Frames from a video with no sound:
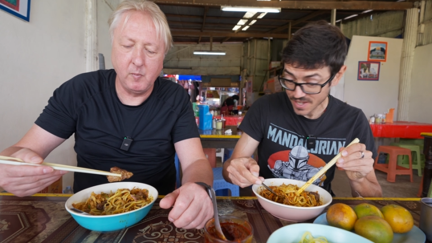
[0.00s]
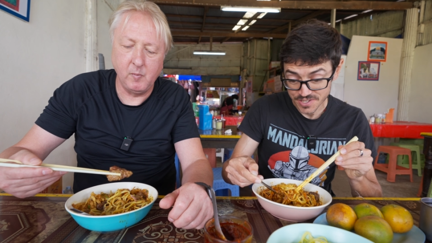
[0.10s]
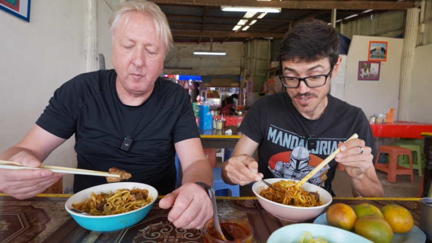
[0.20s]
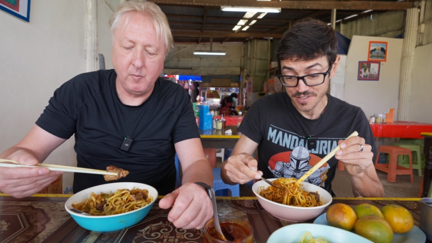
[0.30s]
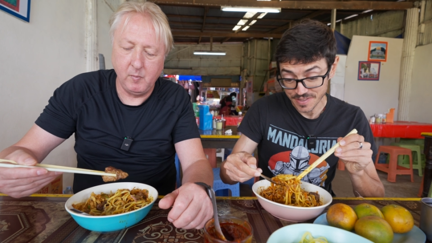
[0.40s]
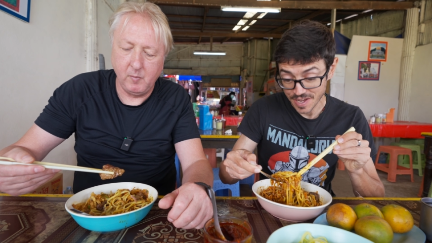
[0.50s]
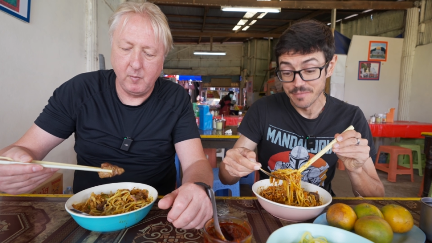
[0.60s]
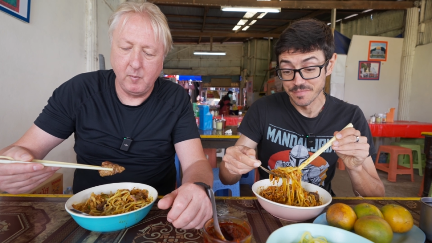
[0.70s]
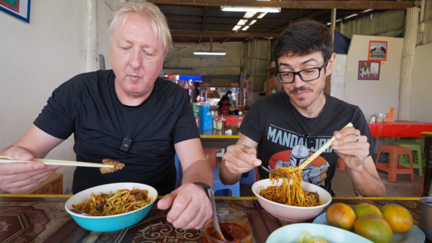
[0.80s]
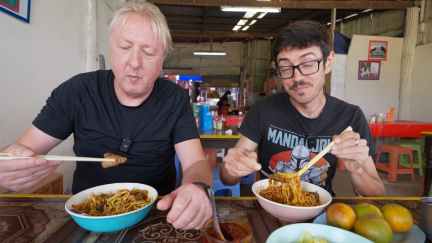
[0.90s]
Speaker 1: Steven, I'm,
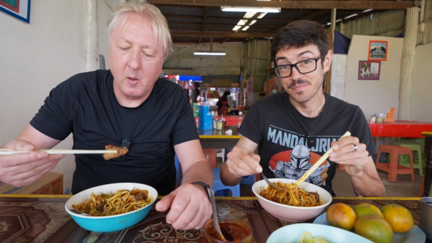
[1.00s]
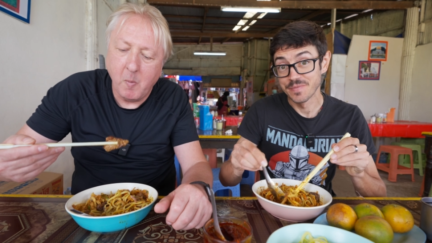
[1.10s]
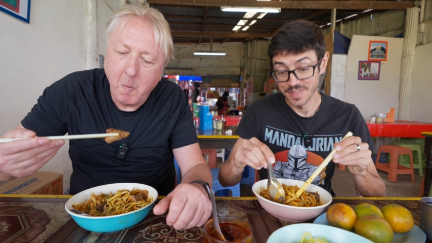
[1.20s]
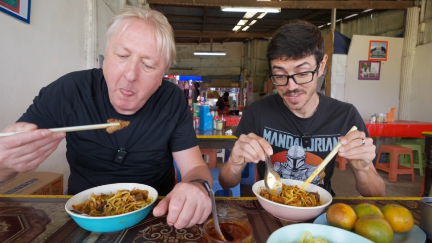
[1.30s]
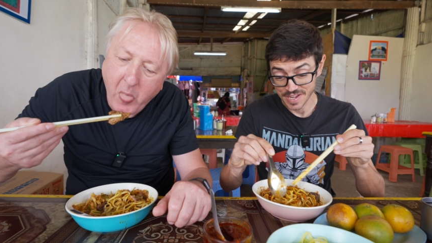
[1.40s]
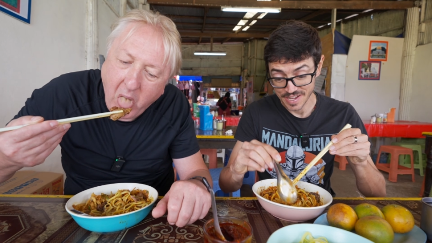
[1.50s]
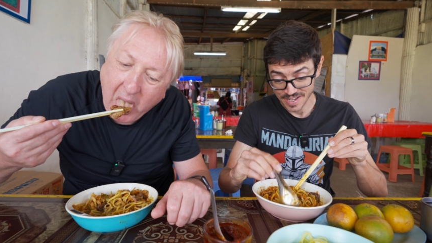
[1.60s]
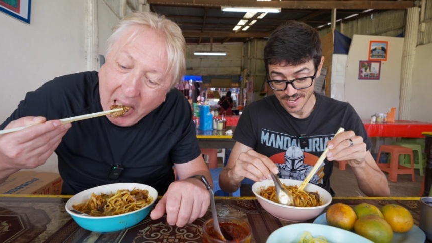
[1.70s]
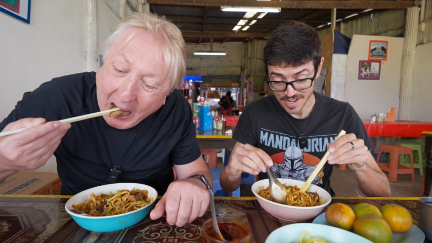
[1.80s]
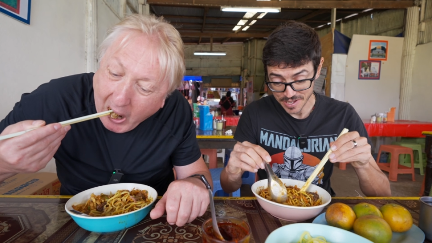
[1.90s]
um,
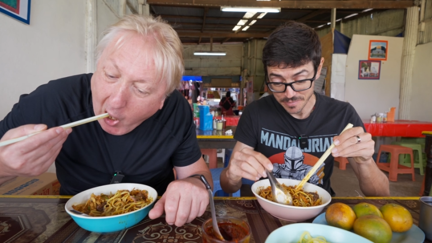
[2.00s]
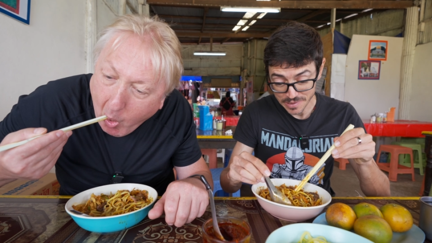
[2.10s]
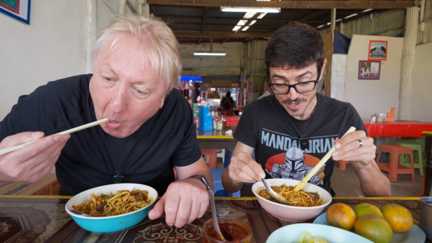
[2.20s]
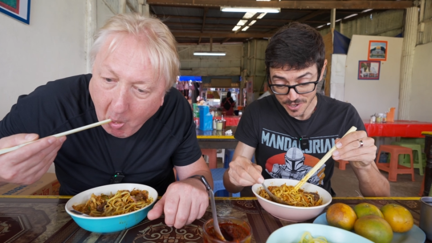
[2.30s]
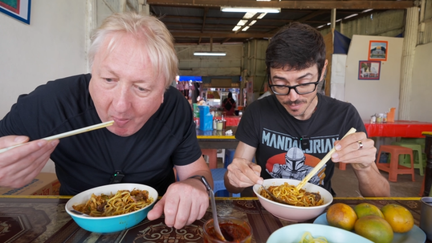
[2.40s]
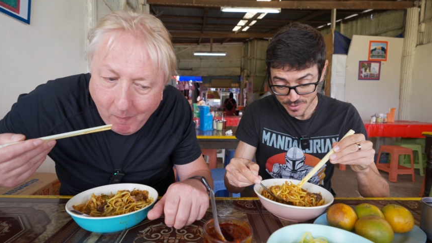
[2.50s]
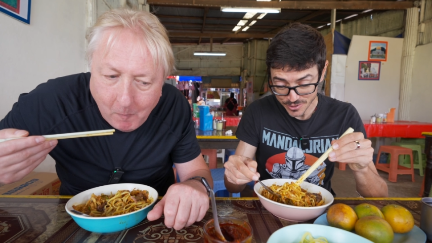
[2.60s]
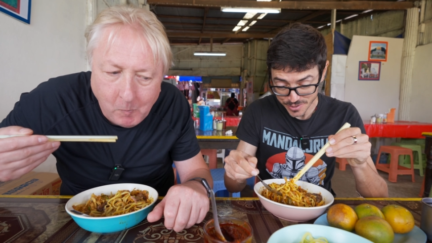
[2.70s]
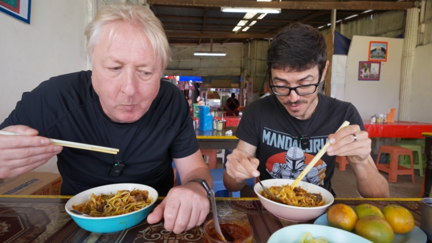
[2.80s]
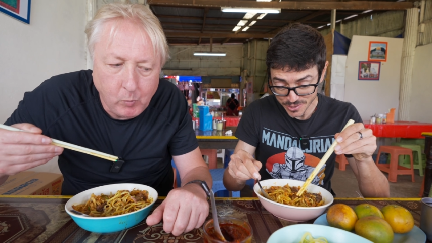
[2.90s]
I am lit up
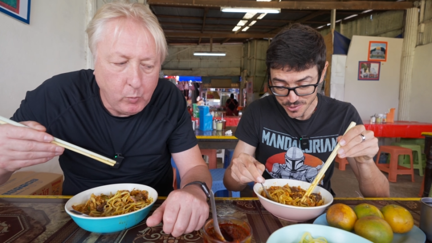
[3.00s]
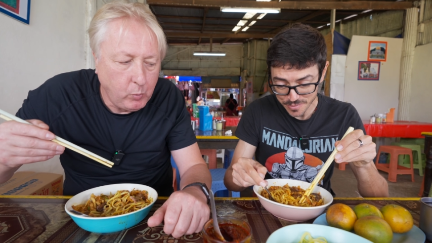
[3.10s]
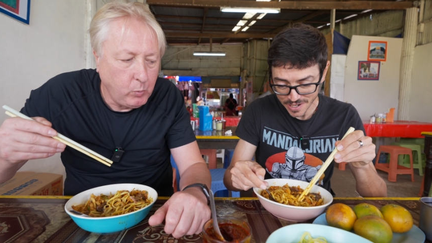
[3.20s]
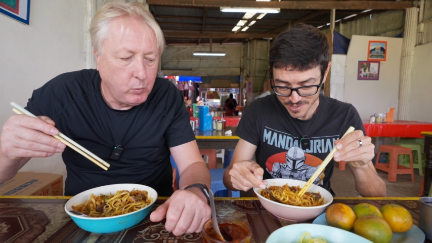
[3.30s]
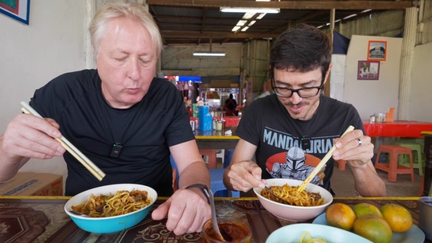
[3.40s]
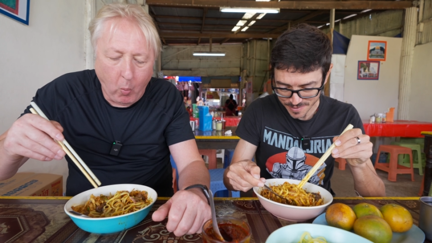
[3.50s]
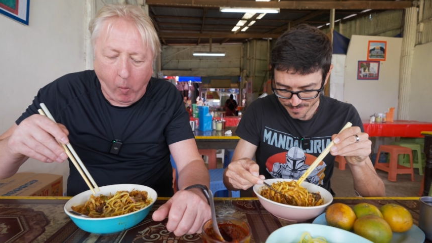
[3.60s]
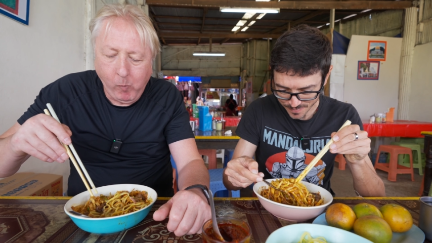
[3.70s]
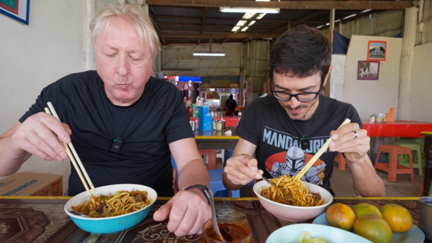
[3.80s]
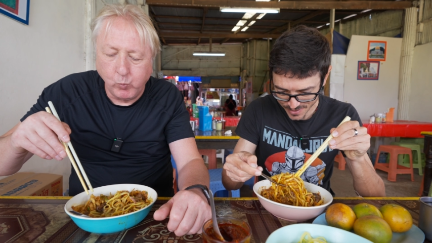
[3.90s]
just by two bites
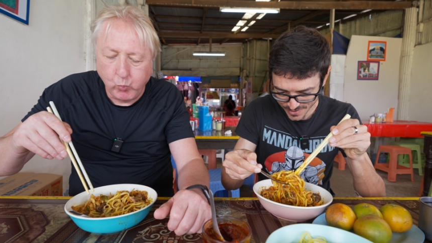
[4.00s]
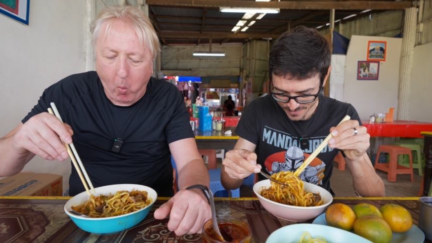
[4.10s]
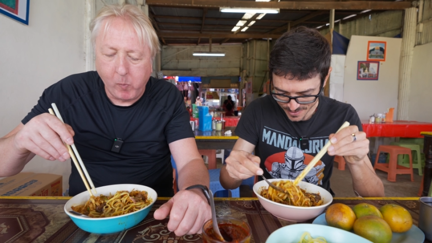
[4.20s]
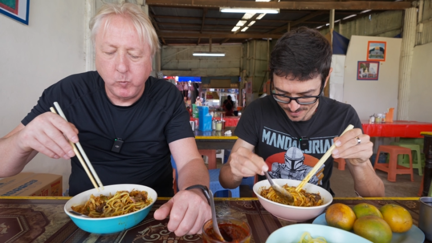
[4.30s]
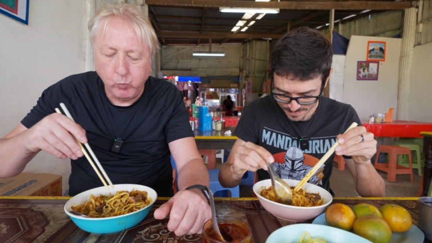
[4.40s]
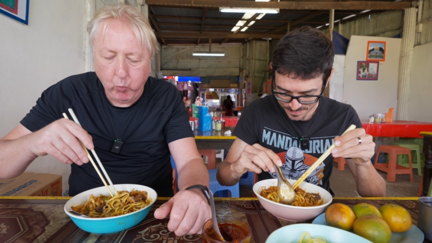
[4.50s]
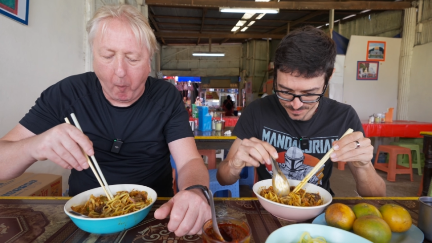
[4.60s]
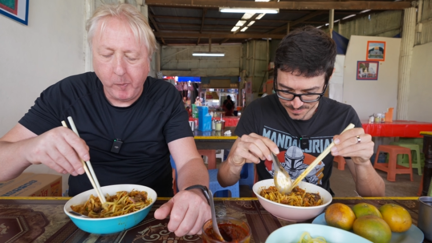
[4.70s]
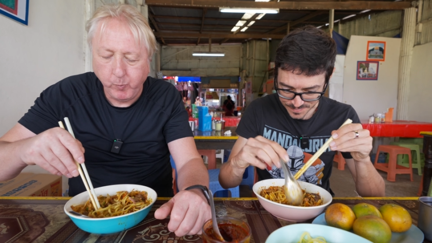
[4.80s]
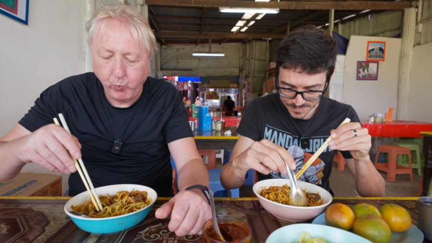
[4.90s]
of the
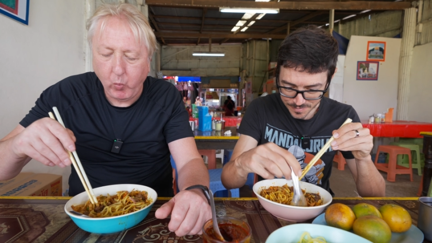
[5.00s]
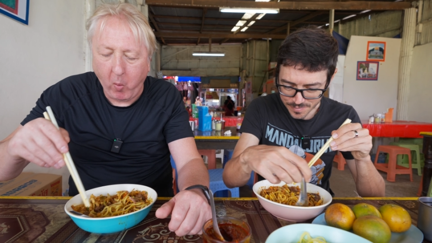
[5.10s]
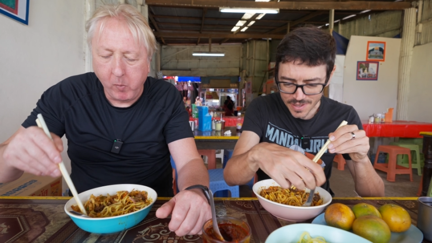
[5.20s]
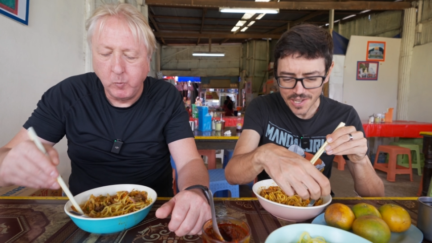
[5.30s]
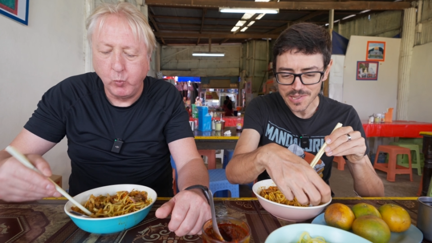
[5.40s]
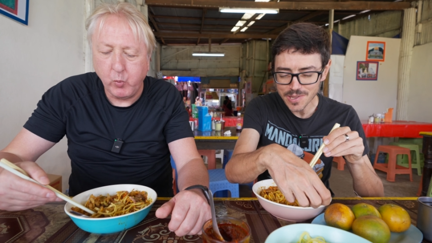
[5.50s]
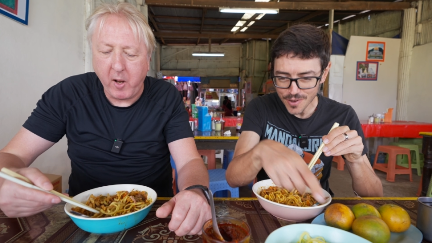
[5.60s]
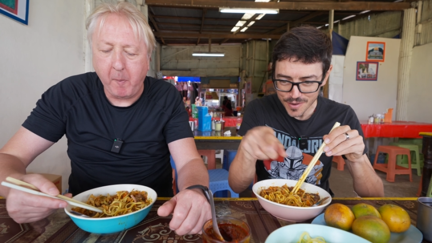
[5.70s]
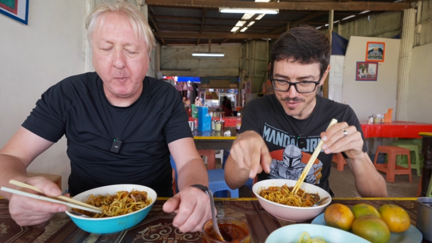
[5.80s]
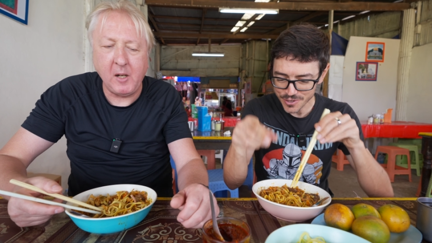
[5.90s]

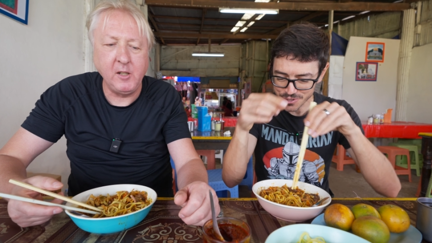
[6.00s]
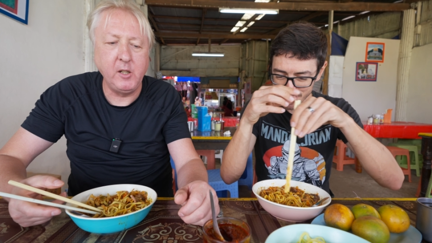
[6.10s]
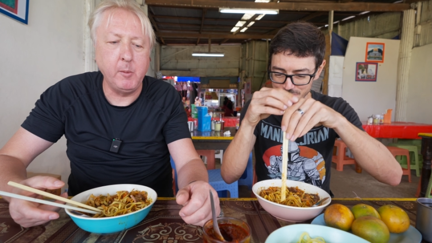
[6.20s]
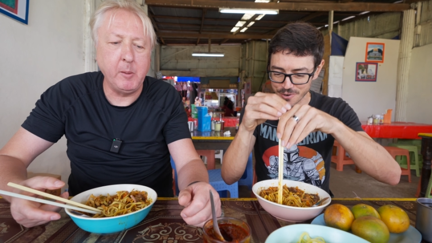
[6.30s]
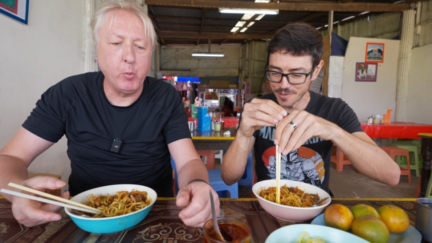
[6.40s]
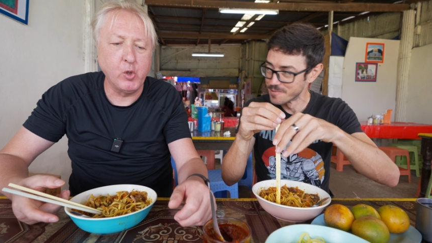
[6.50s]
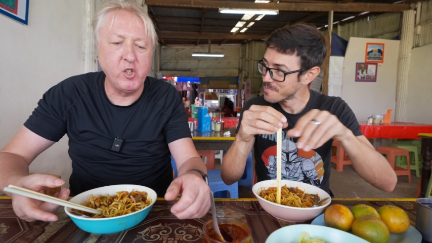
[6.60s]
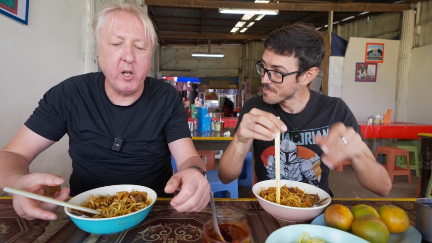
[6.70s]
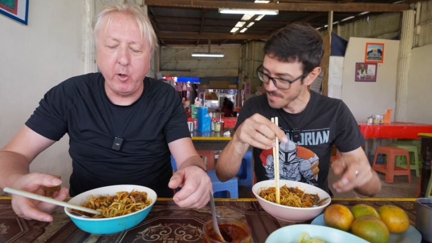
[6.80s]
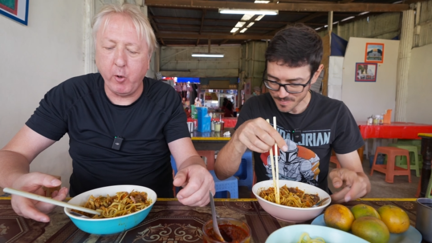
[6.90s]
Speaker 2: yeah, I need a bit oil. more
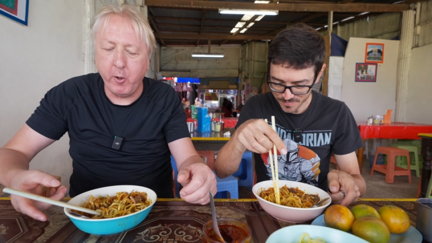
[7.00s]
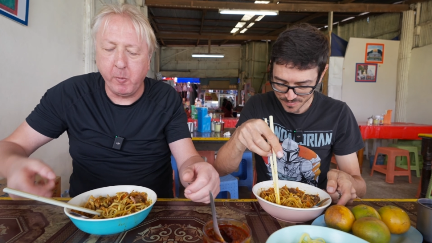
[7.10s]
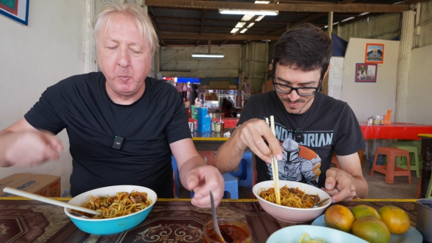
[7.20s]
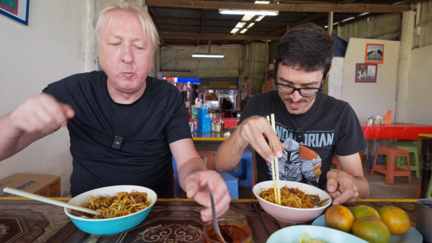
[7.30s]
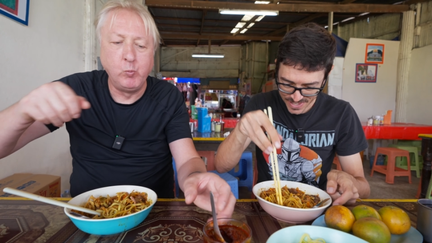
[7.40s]
chili oil.